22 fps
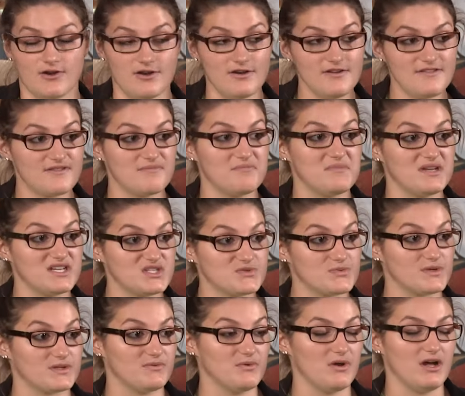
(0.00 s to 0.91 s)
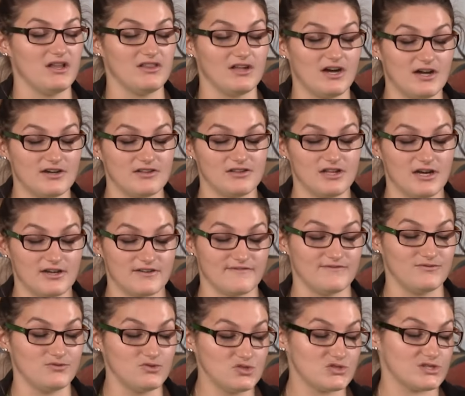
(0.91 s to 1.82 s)
earth mixed with a lot of
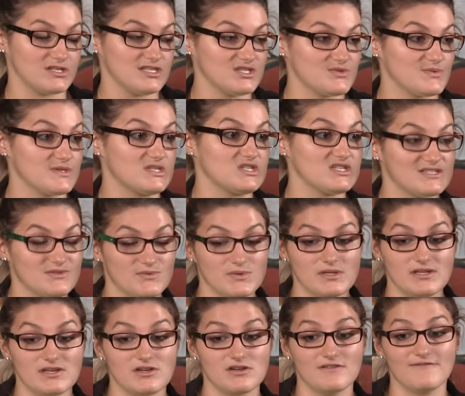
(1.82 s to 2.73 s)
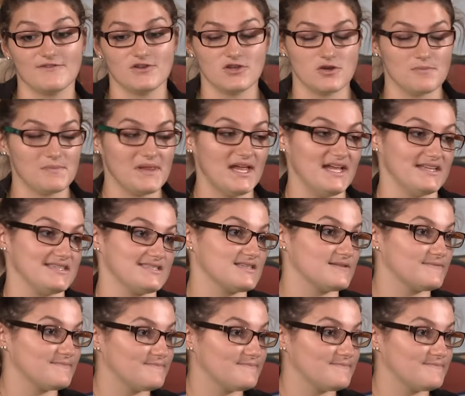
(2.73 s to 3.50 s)
nutrients, which is really good for your plants.